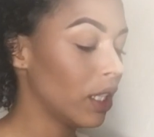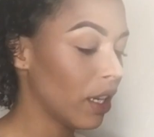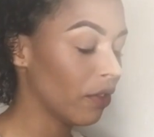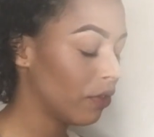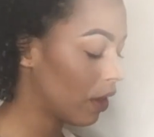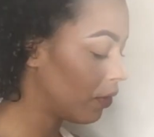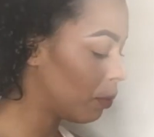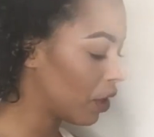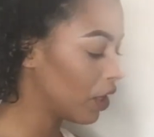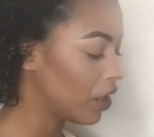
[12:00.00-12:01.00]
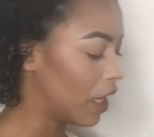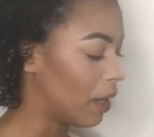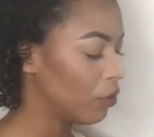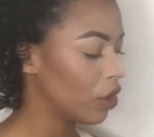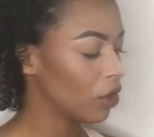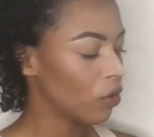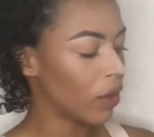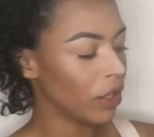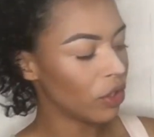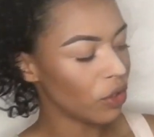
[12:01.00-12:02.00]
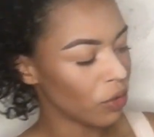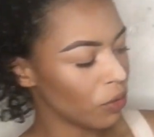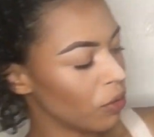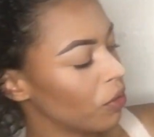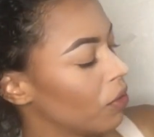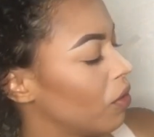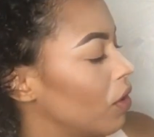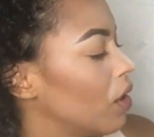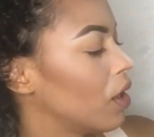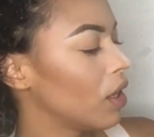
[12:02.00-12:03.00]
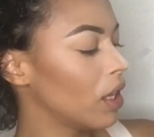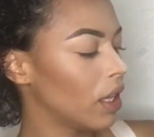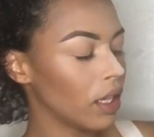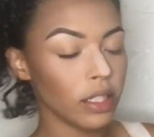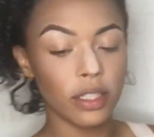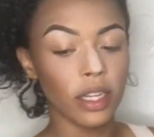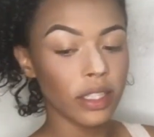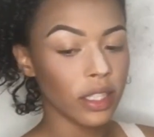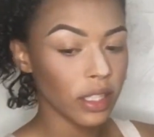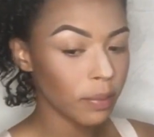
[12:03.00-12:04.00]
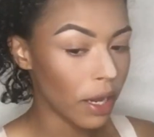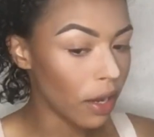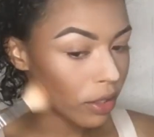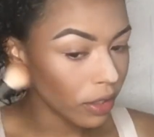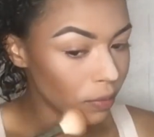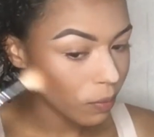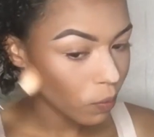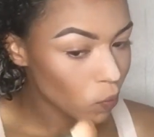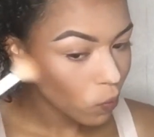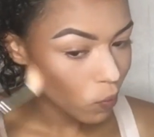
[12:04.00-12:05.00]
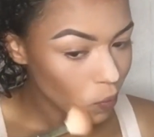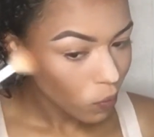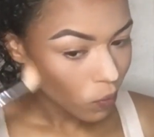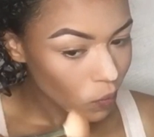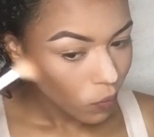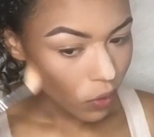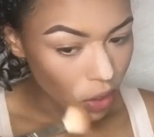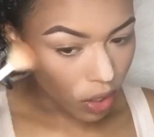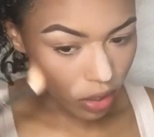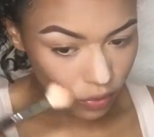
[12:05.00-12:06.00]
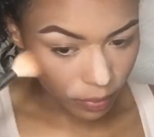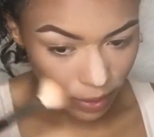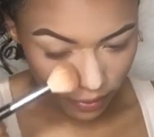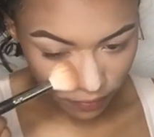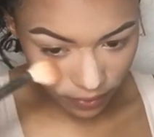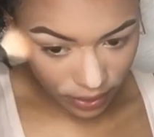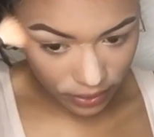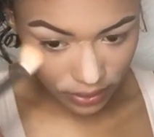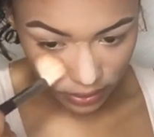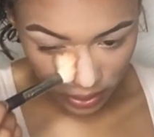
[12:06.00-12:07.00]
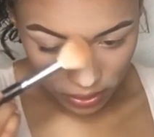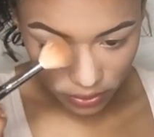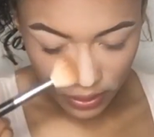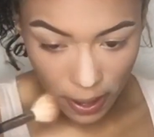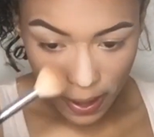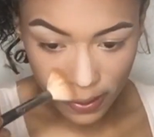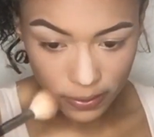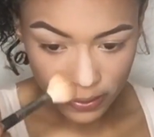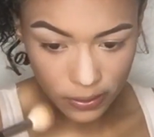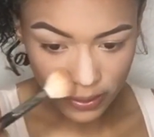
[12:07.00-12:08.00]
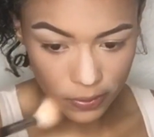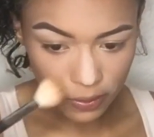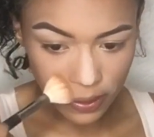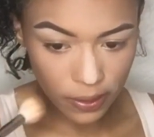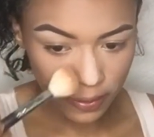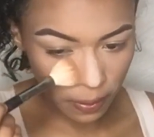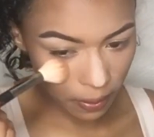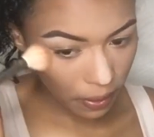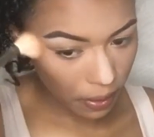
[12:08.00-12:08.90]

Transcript: to take a fluffy brush and I'm just going to dust this powder all over my face and under the eyes, just so that